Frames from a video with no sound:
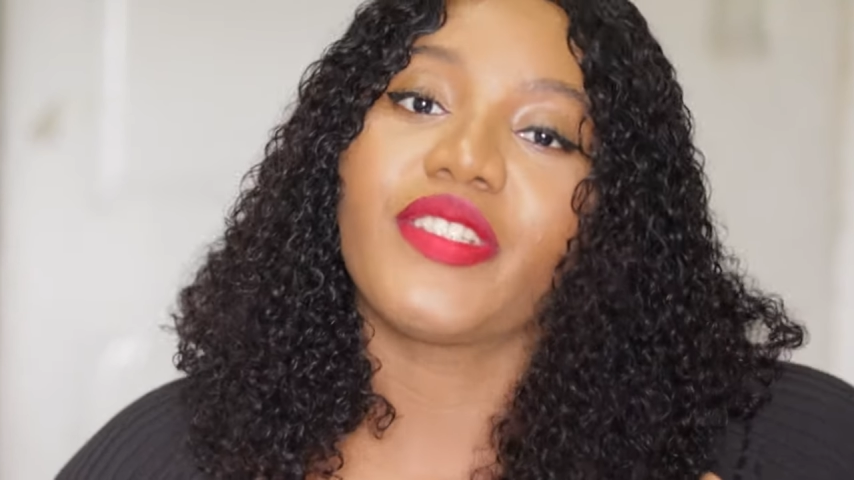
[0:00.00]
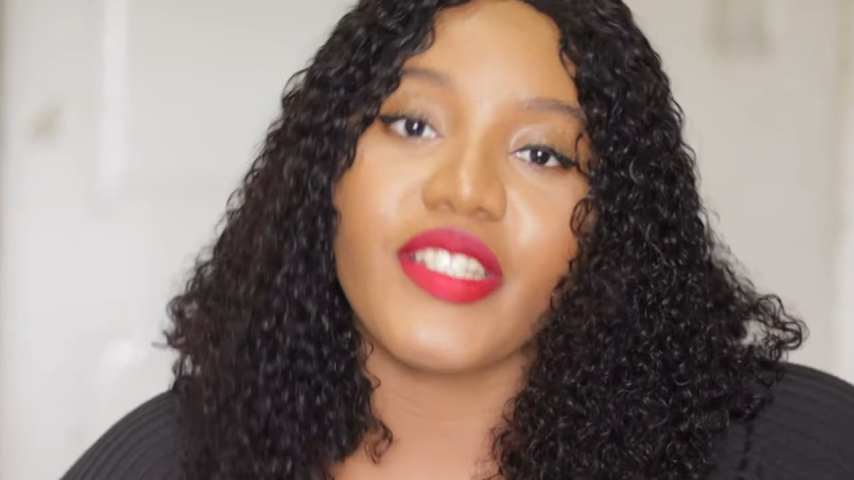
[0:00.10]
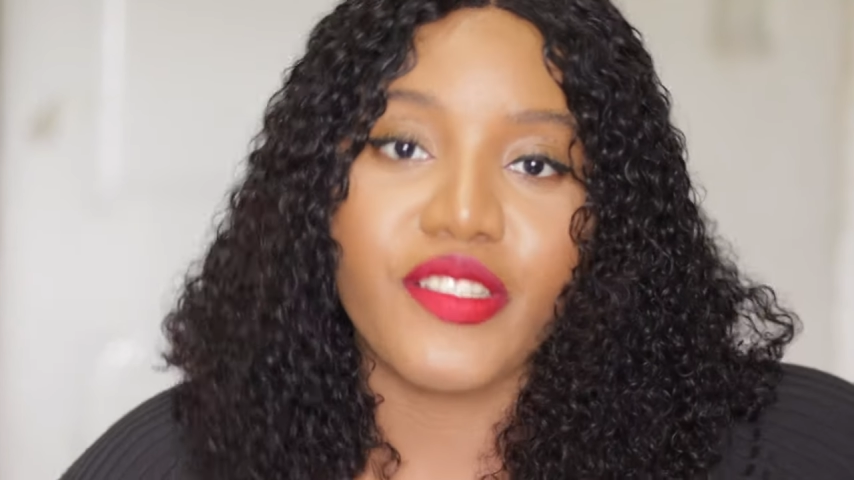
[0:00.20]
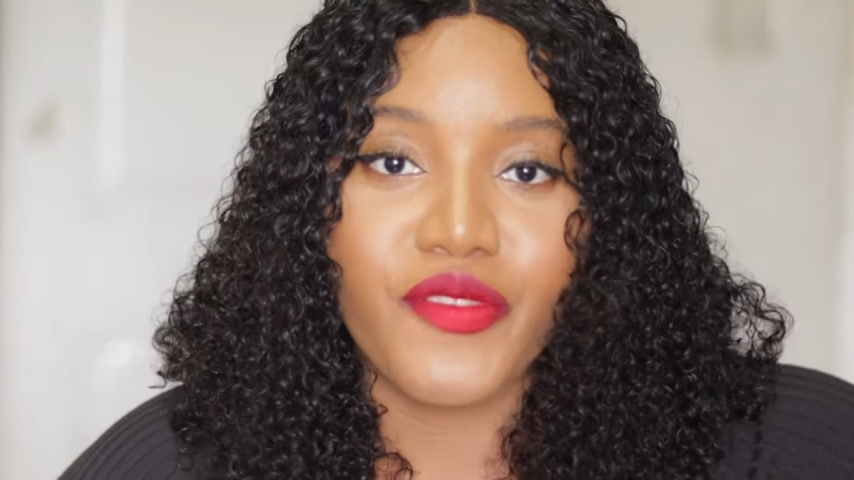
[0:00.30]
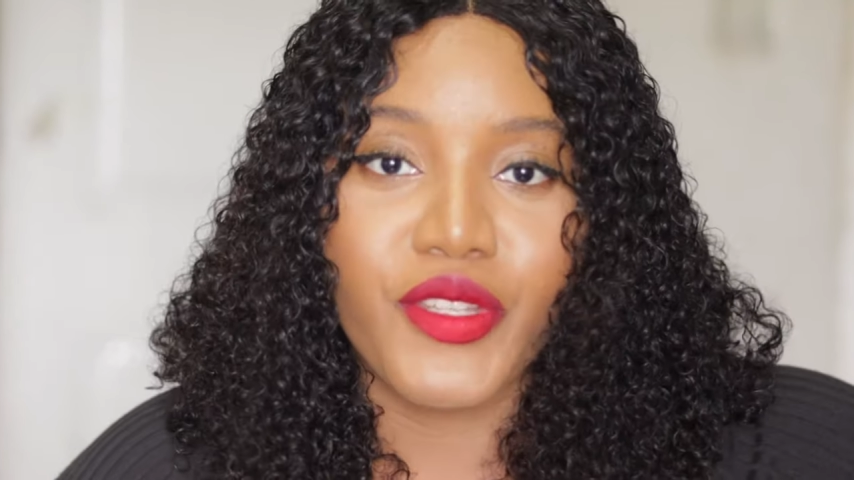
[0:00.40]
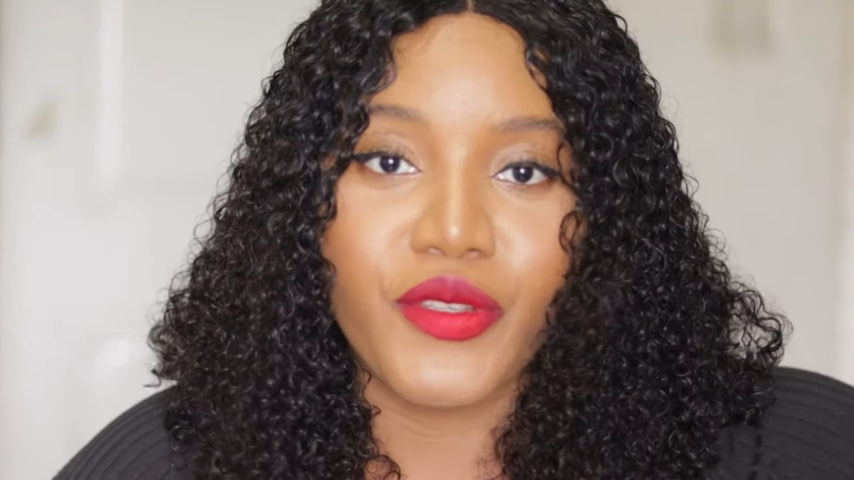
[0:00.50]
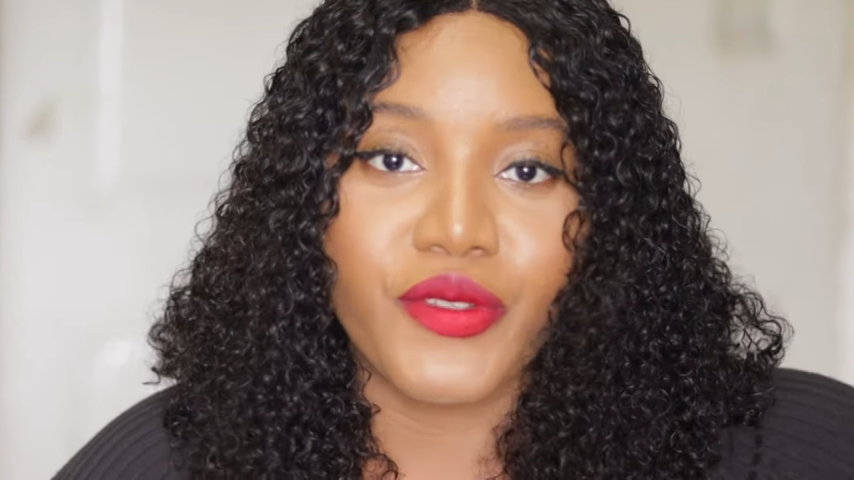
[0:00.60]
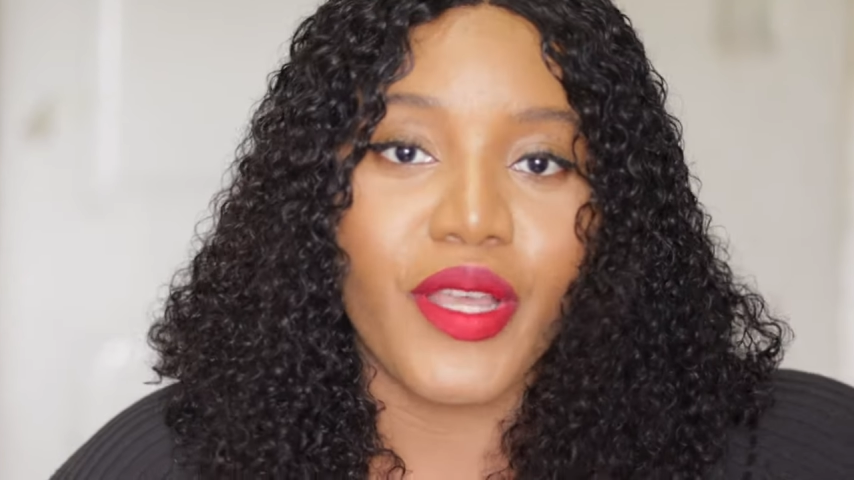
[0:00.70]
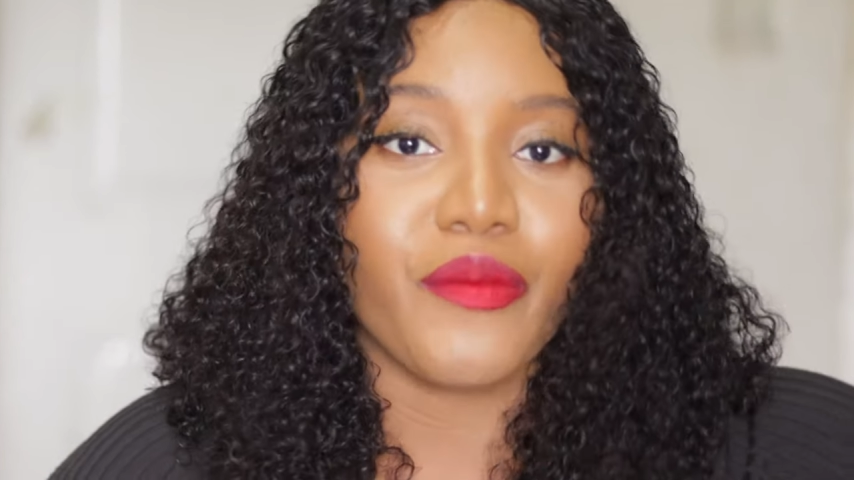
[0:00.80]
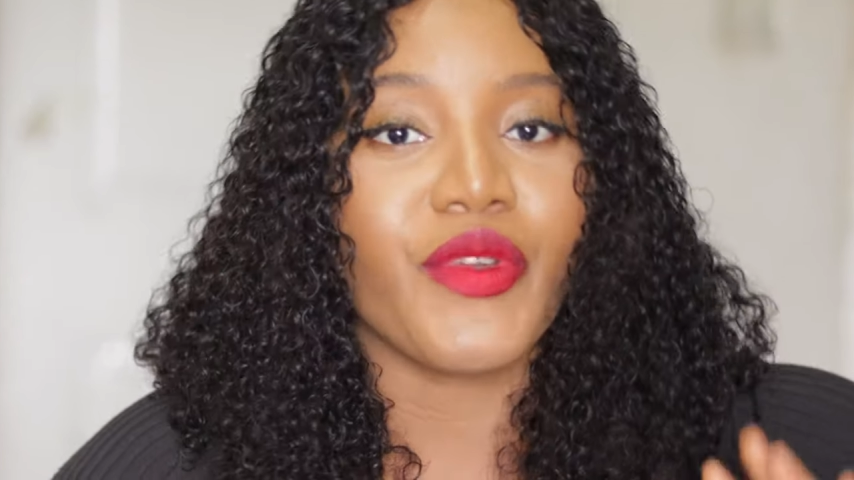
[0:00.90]
this
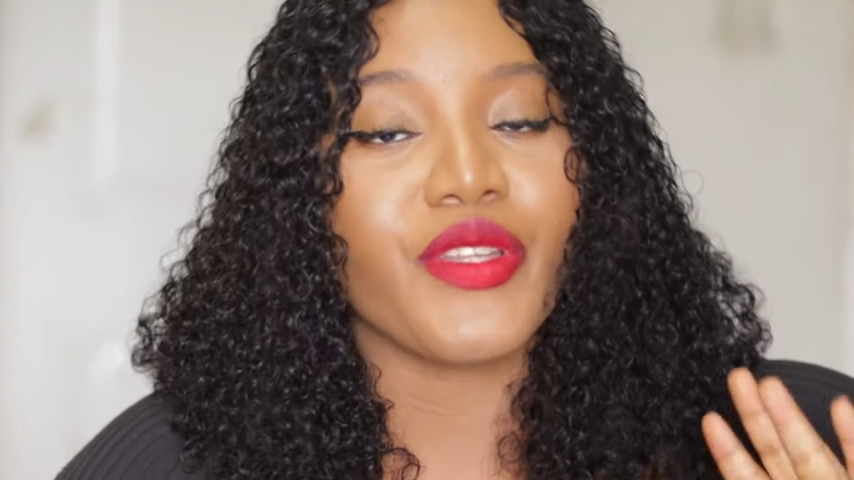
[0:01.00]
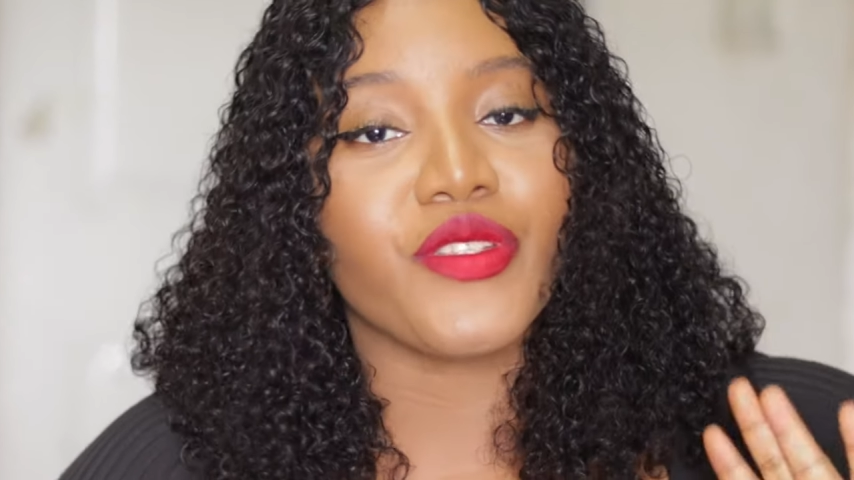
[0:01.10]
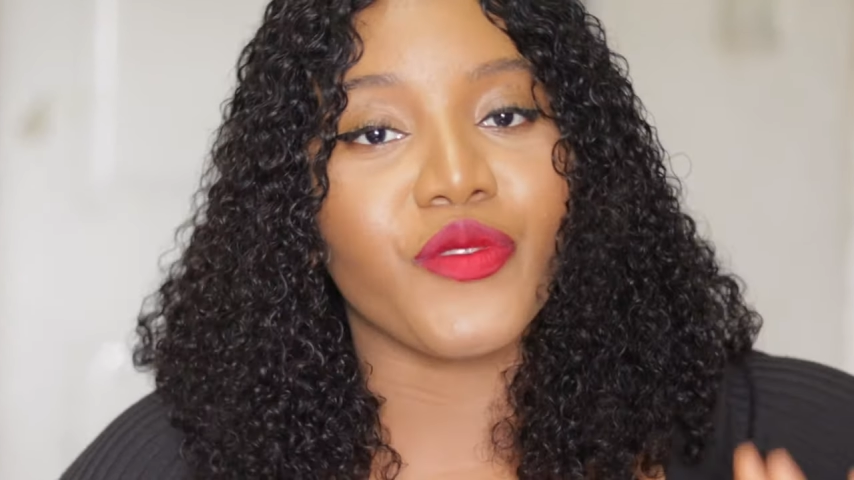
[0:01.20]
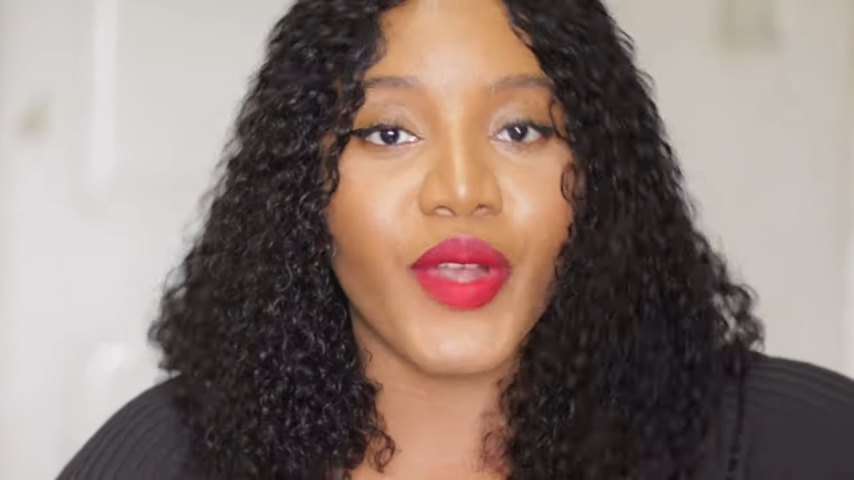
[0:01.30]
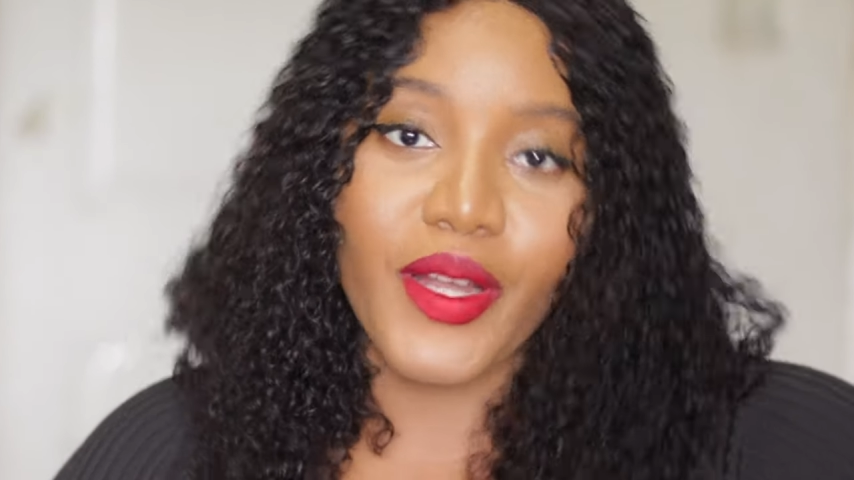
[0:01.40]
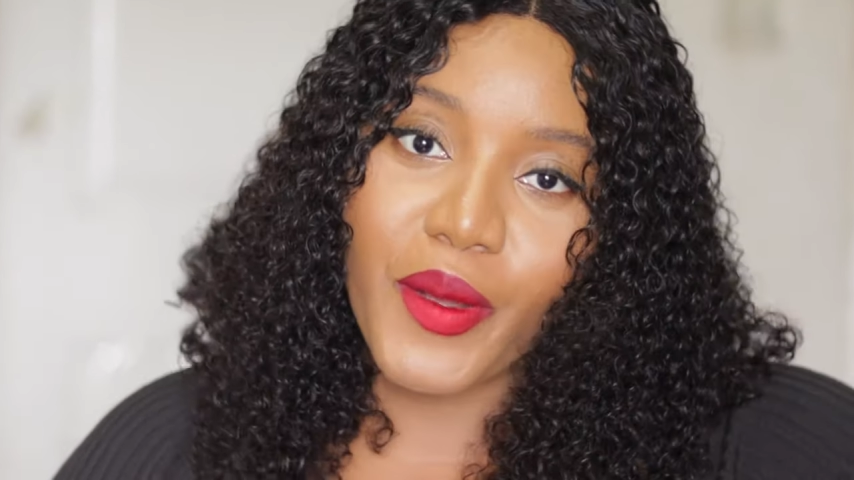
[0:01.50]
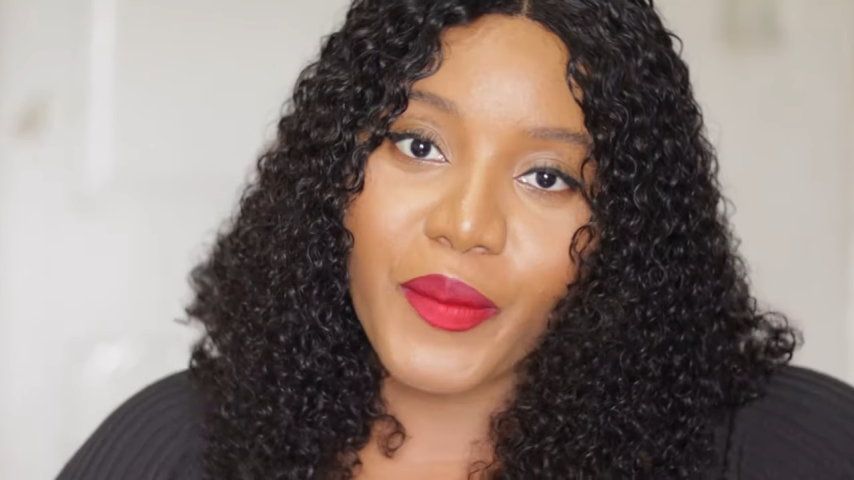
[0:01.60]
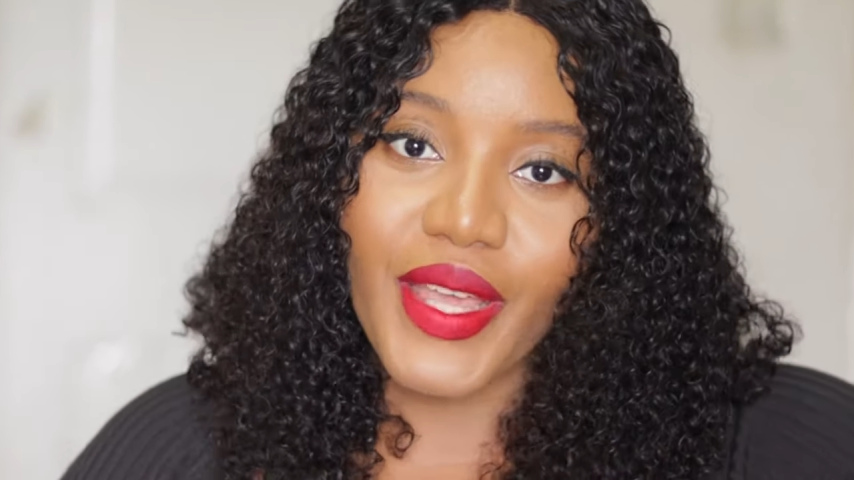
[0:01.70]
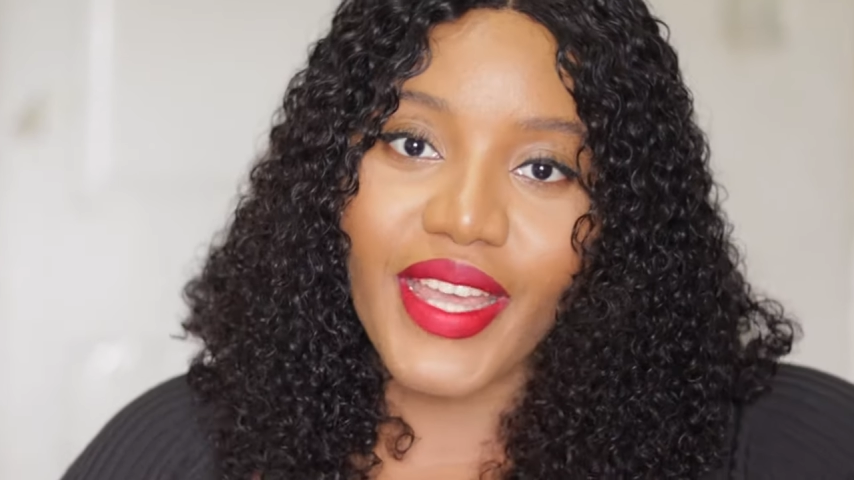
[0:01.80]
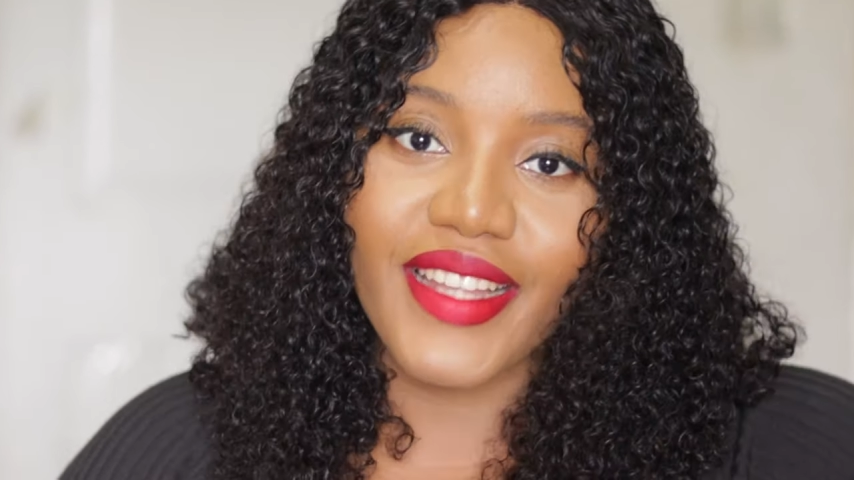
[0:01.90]
video that I'm going to
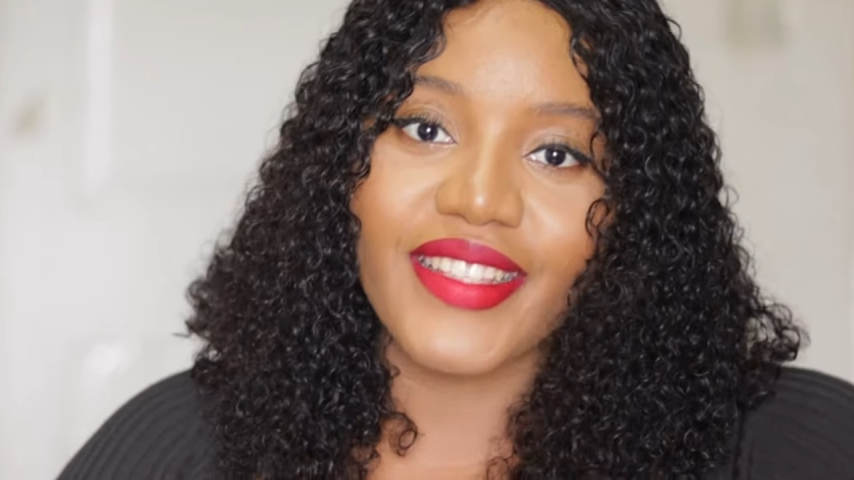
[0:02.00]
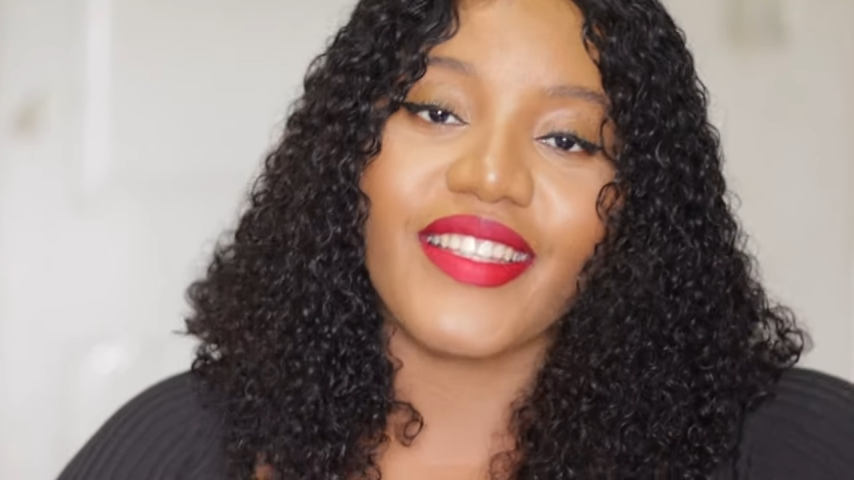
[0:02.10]
recommend